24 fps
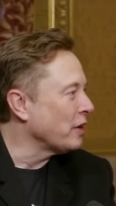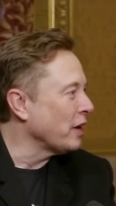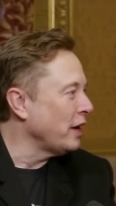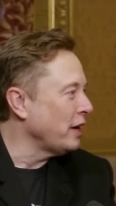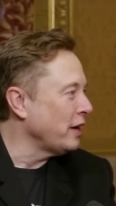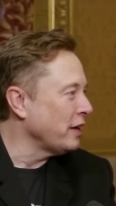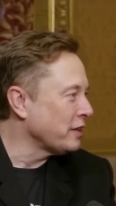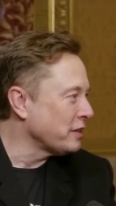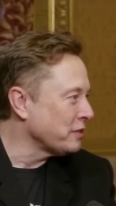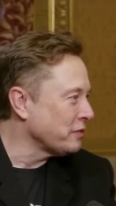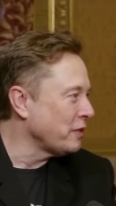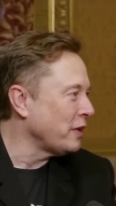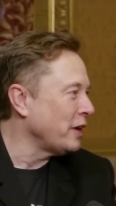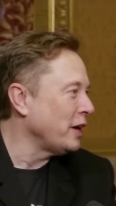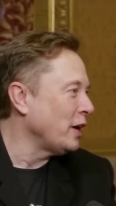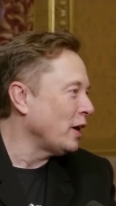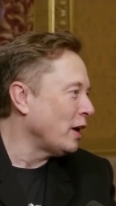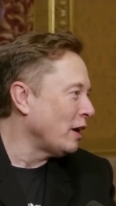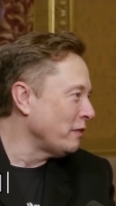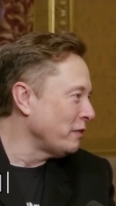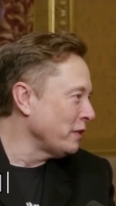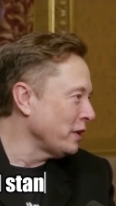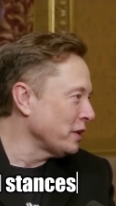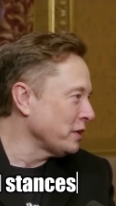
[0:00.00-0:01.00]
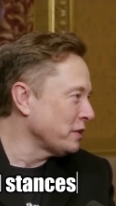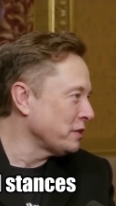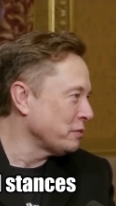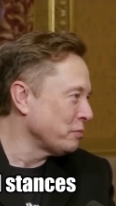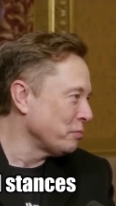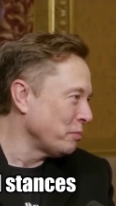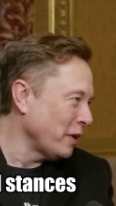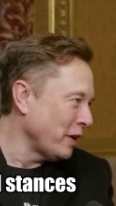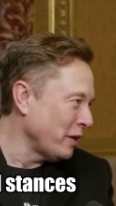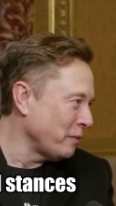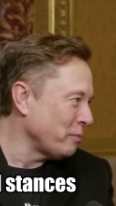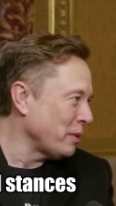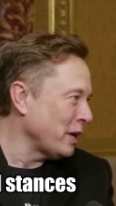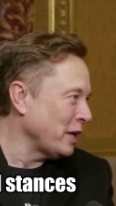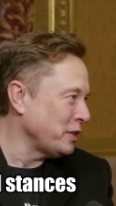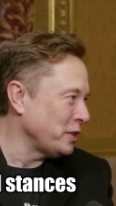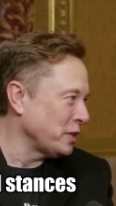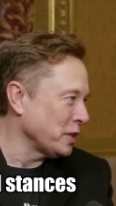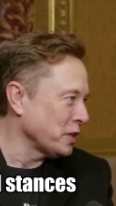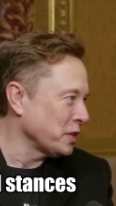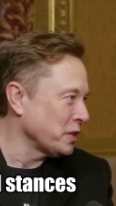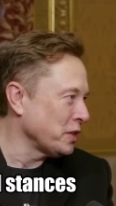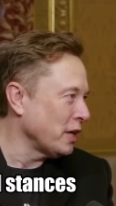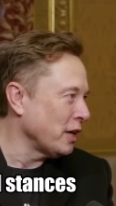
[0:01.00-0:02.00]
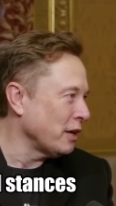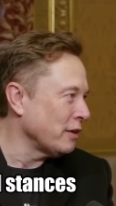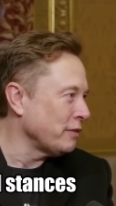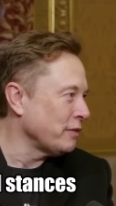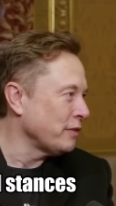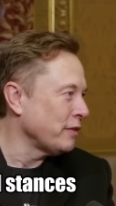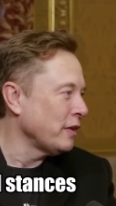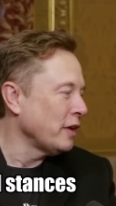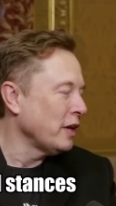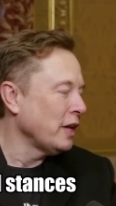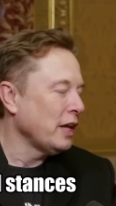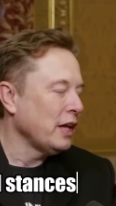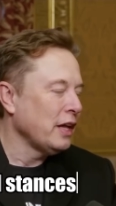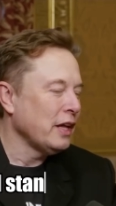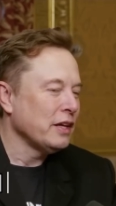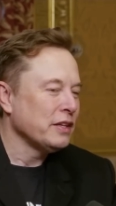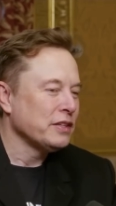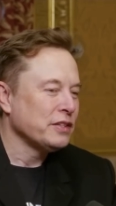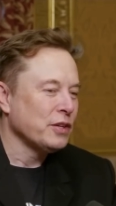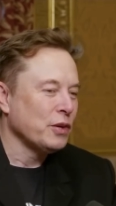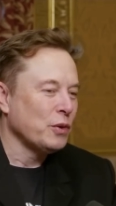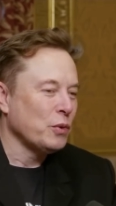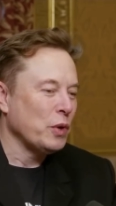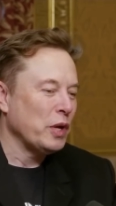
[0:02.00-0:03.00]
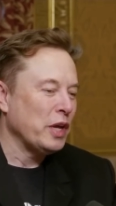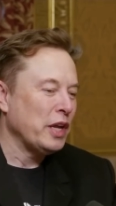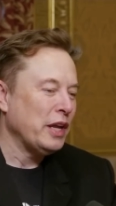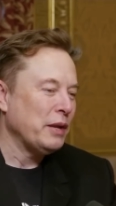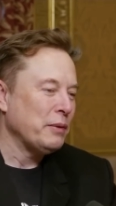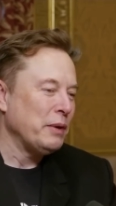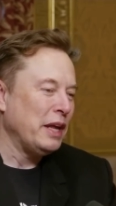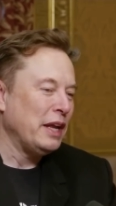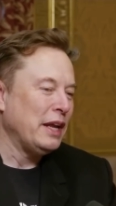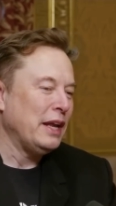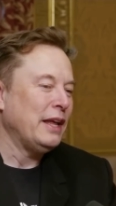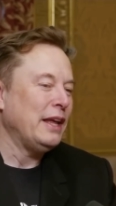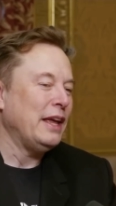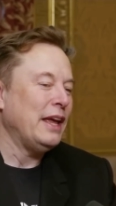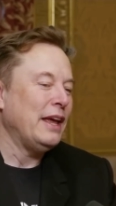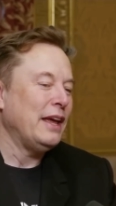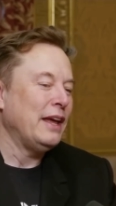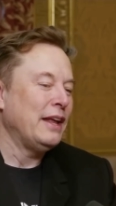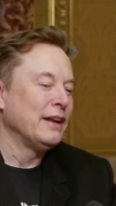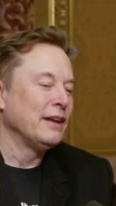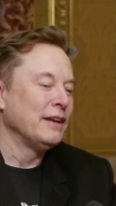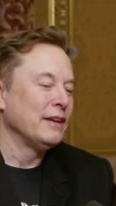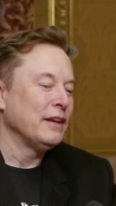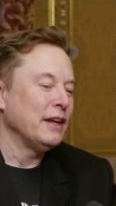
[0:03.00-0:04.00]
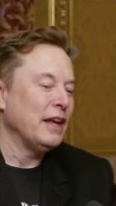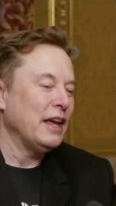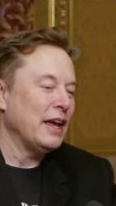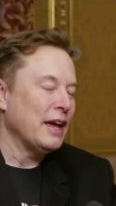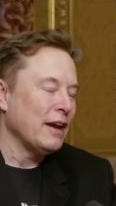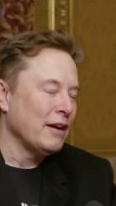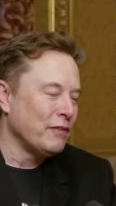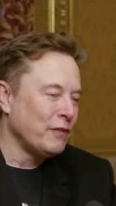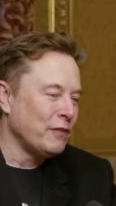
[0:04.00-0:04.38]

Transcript: Musk's polarizing political stances have created instability. In contrast,